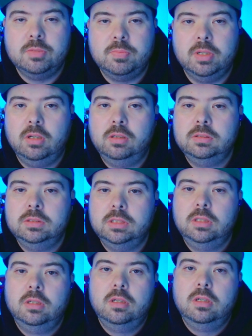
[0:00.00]
below,
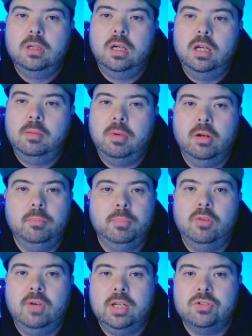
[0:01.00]
on
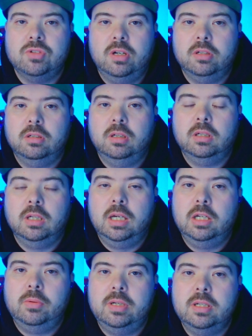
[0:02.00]
both Android and
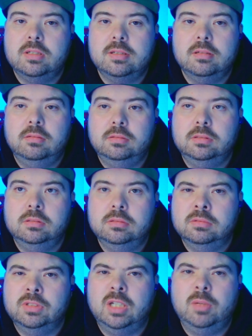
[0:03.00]
iOS.
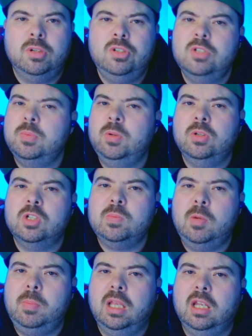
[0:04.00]
Does anyone use Windows
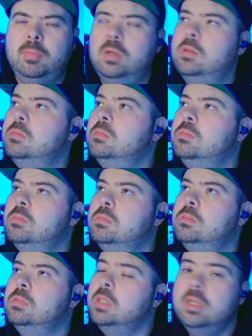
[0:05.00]
Mobile anymore?
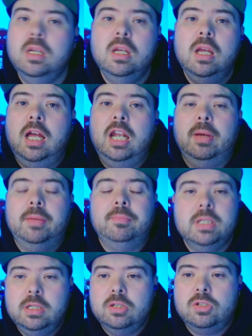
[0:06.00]
Anyway,
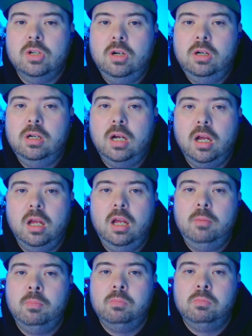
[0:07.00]
so
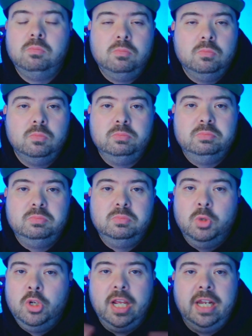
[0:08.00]
we're
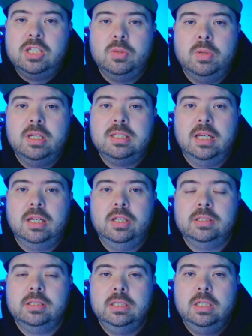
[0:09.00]
going to get into it in a
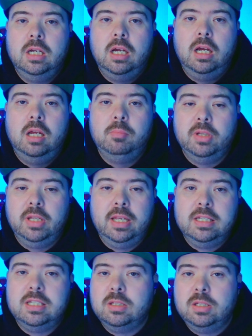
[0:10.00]
second, but
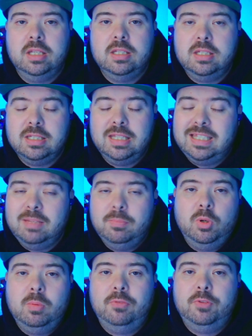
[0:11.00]
it's a
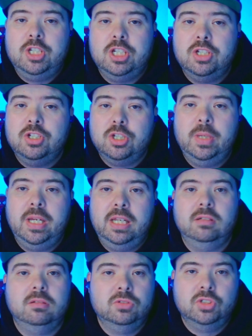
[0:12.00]
simple method. You can do it
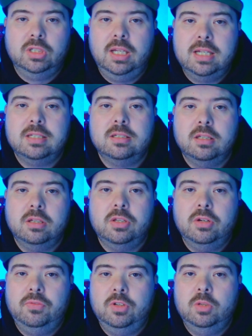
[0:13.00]
in under less than
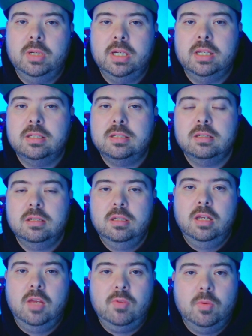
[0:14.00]
a few minutes.
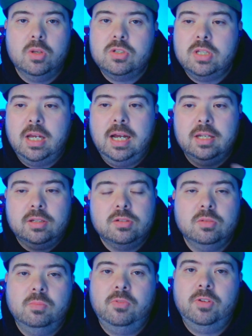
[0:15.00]
If you want to add
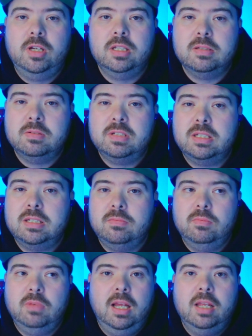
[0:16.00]
some bits
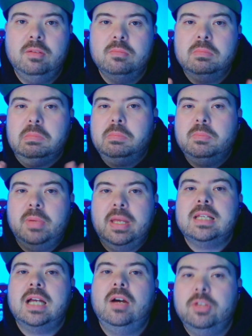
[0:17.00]

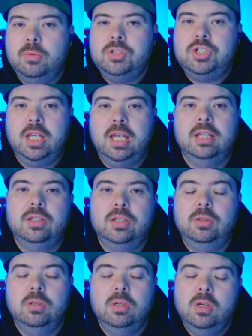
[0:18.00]
afterwards, you can
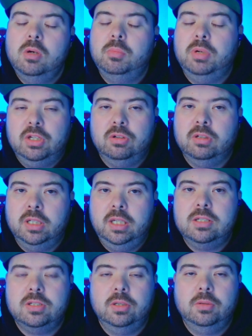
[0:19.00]
do, but you don't need
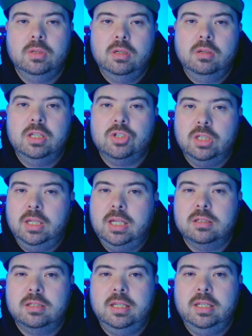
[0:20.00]
to. It should
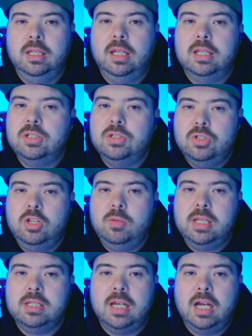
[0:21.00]
take you less than 2
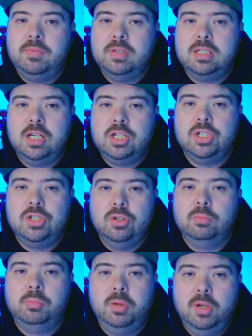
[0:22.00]
minutes to have a texture
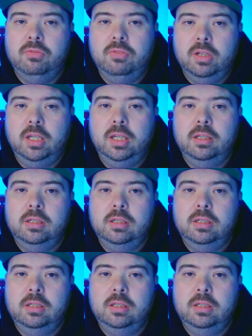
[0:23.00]
done perfectly